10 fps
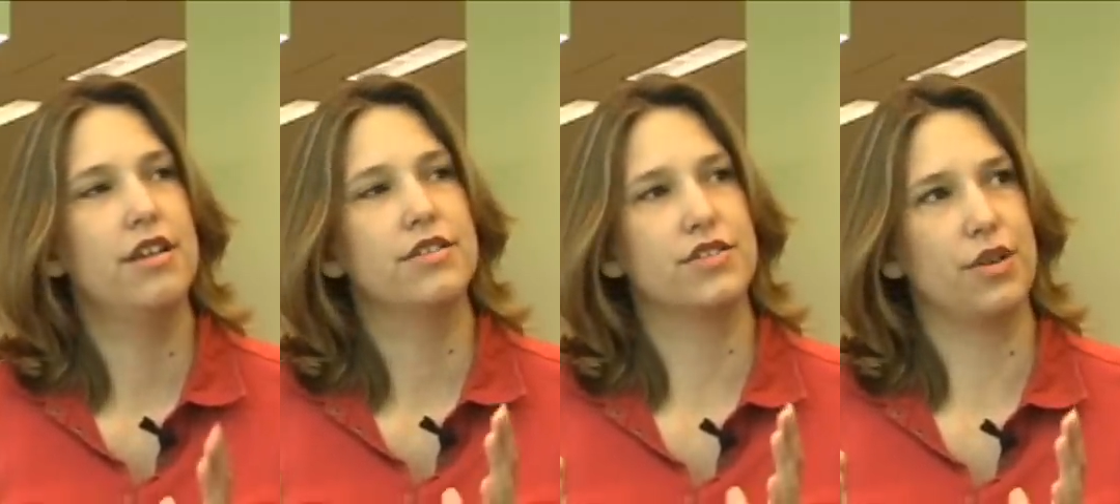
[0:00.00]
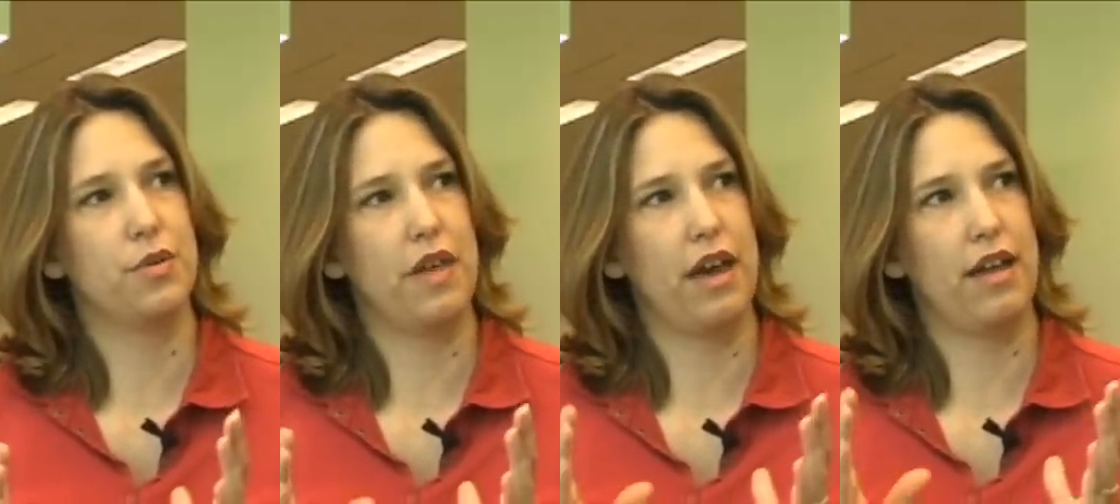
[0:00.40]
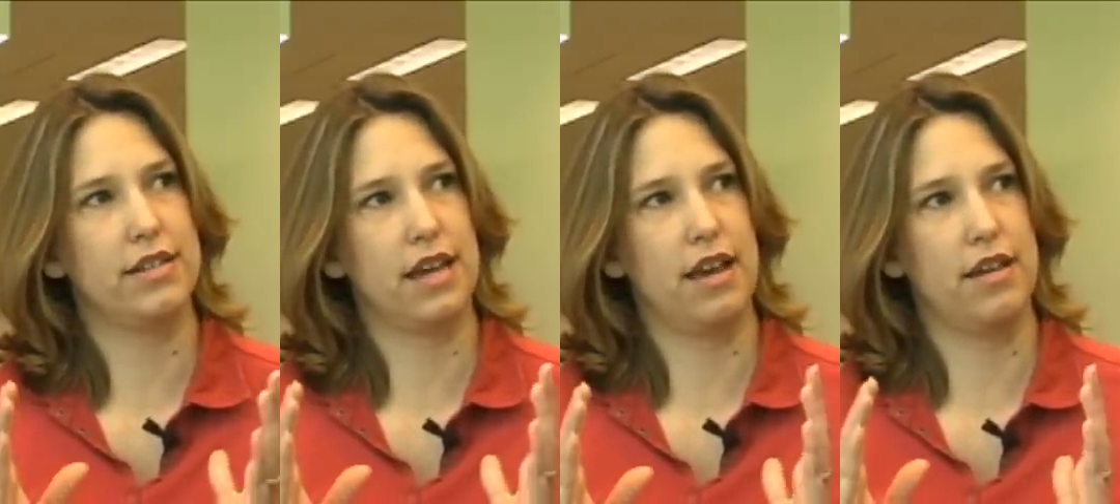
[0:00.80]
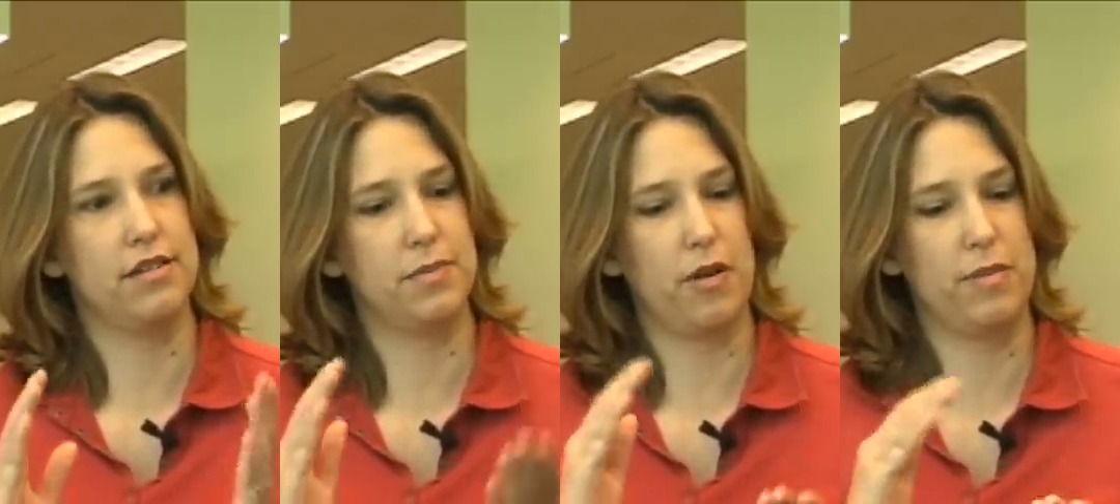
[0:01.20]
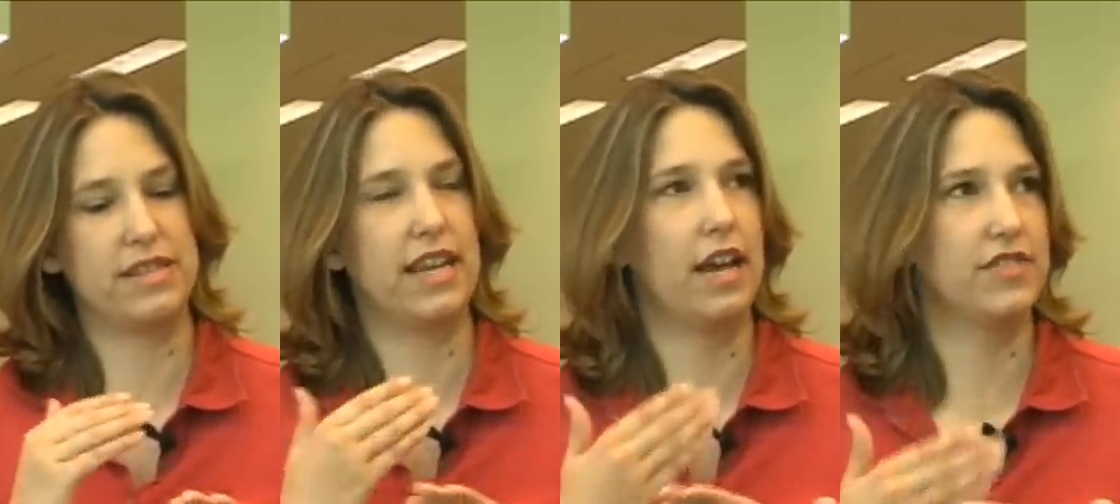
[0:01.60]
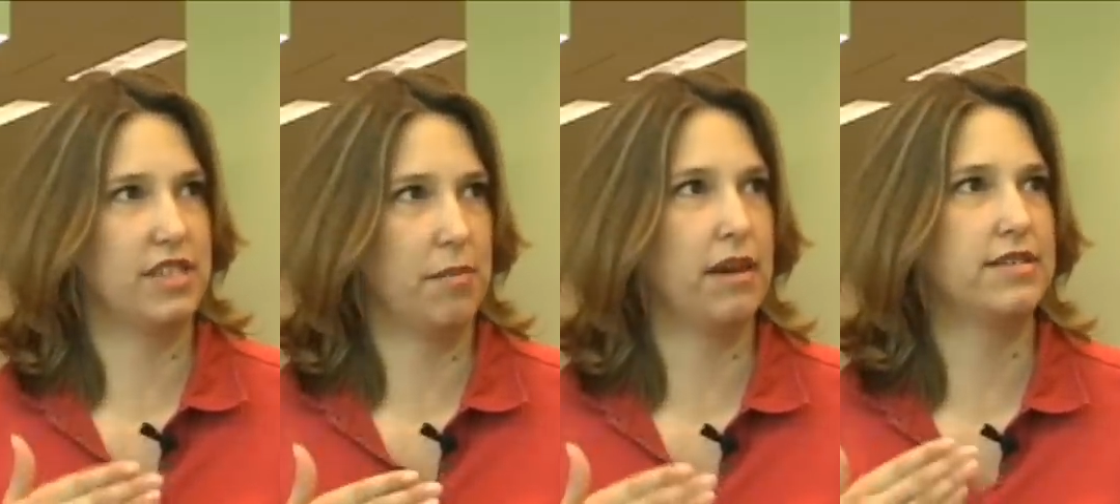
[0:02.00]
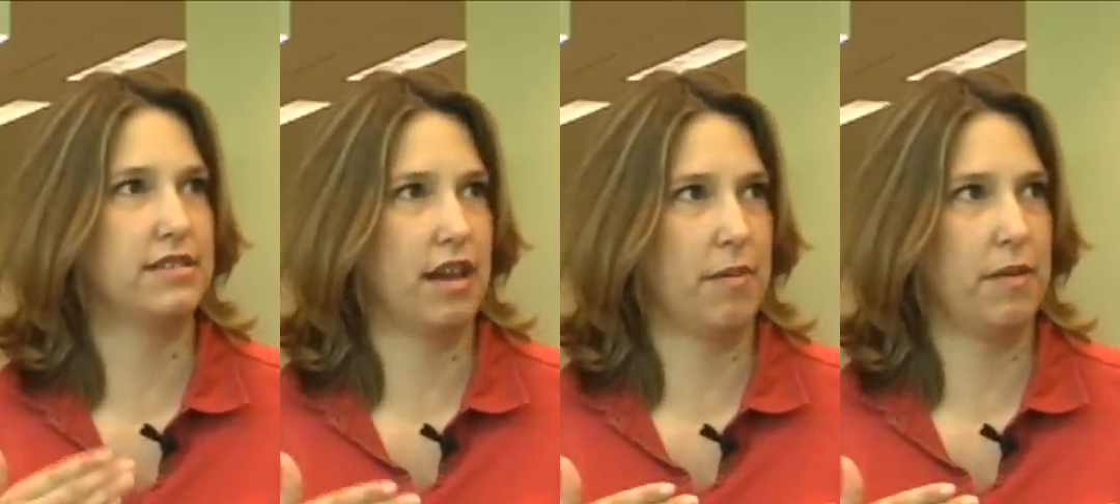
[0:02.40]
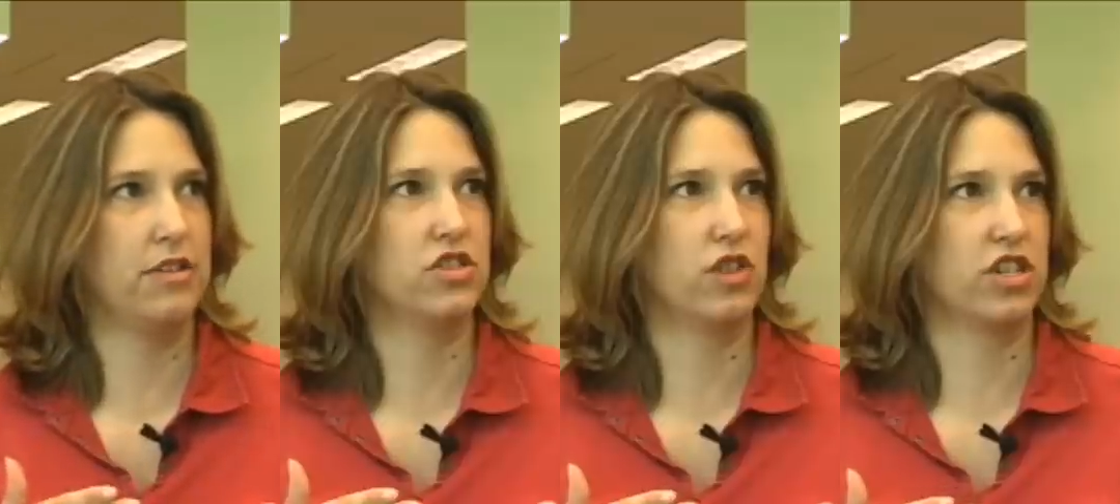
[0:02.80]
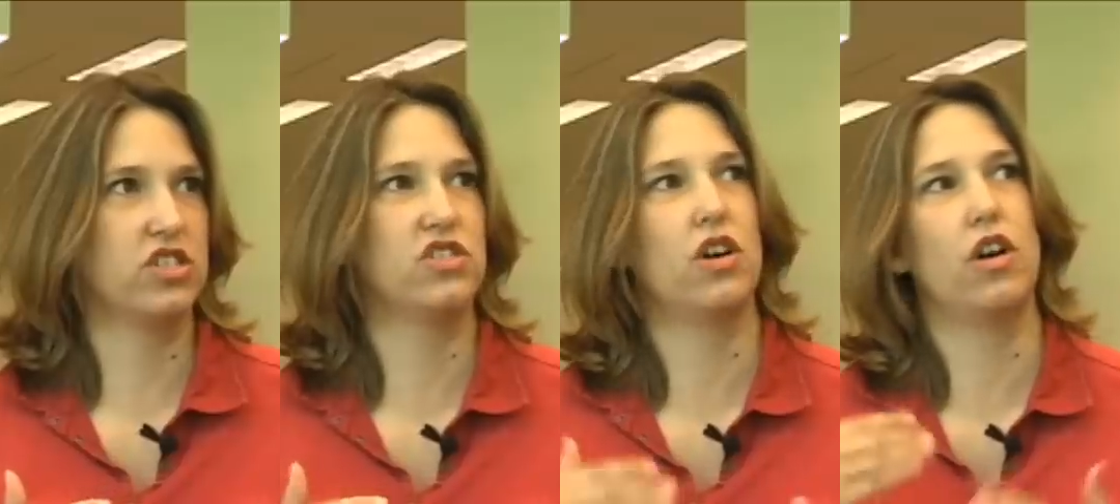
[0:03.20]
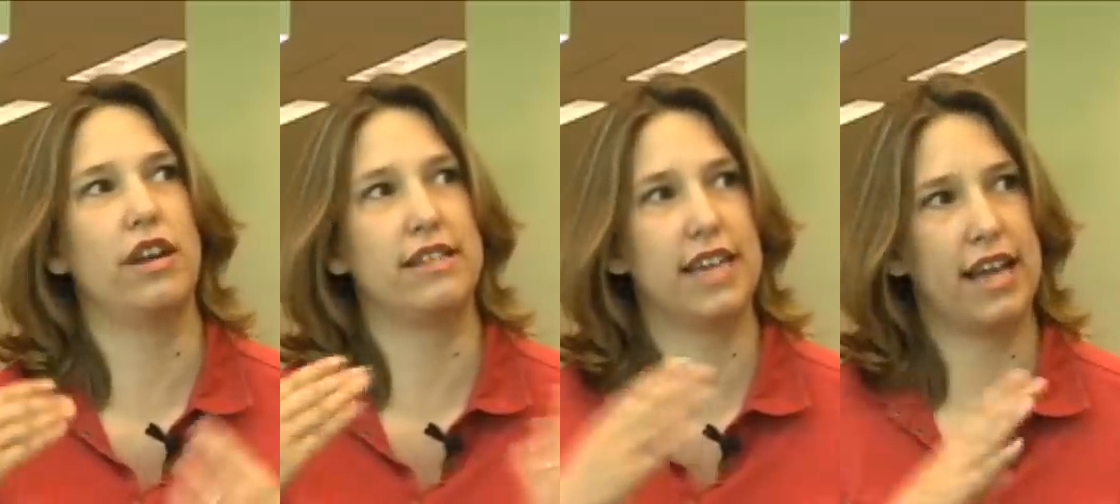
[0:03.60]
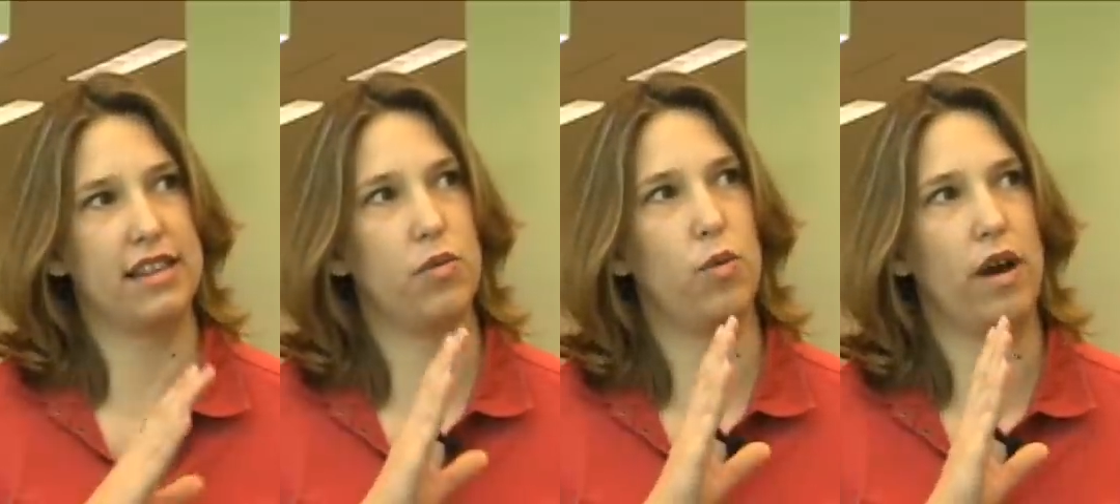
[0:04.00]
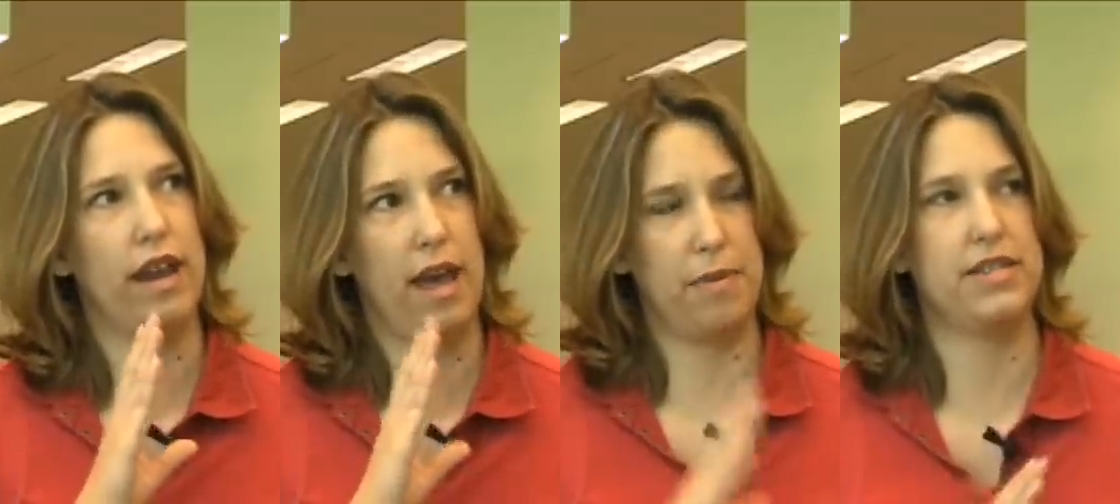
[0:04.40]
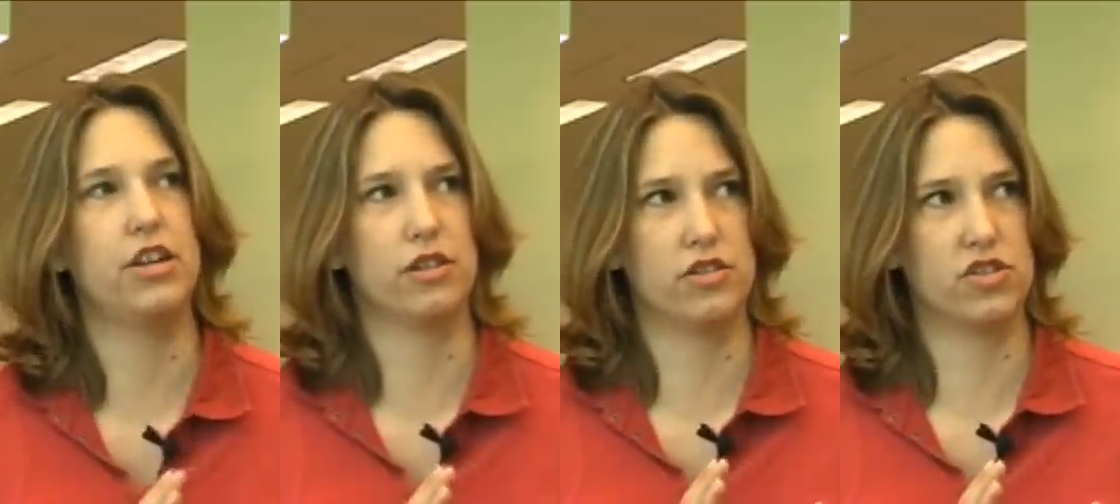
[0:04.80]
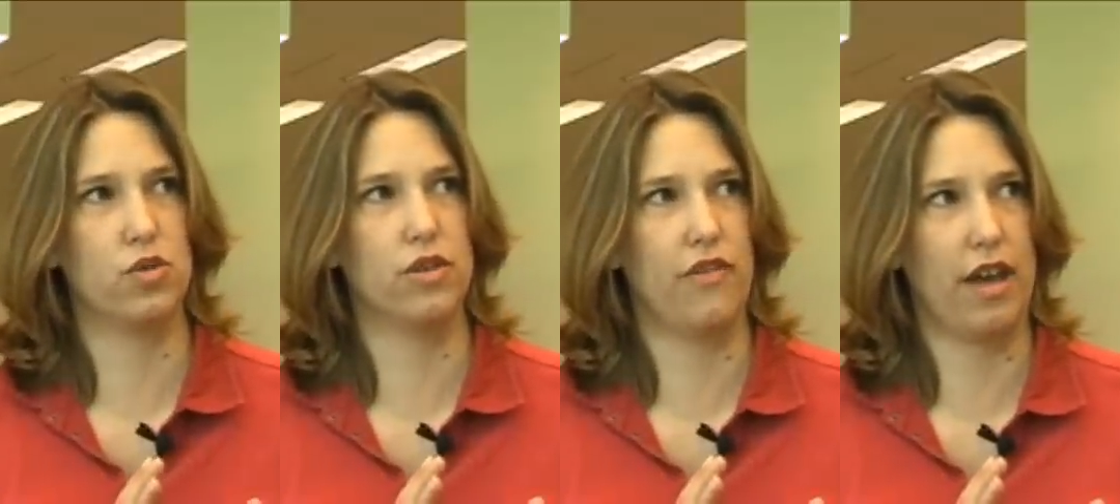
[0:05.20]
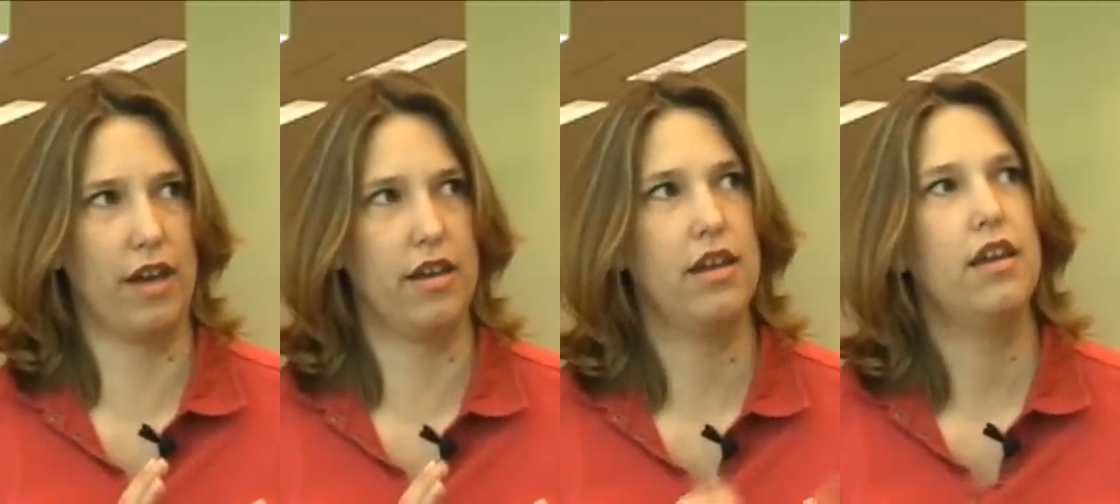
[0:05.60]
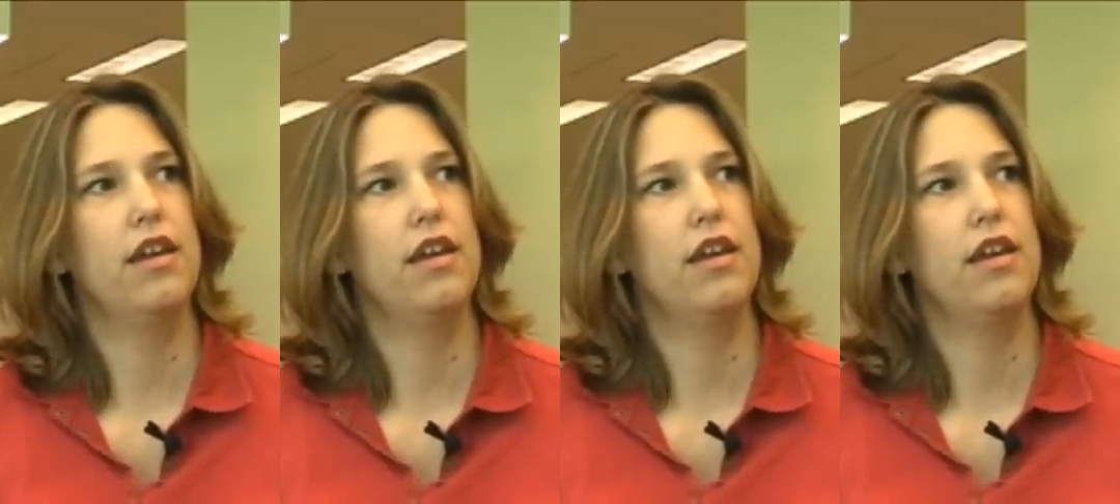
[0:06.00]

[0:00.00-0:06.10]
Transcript: so that departments can have step-by-step instructions on exactly what happened here at the School of Ed.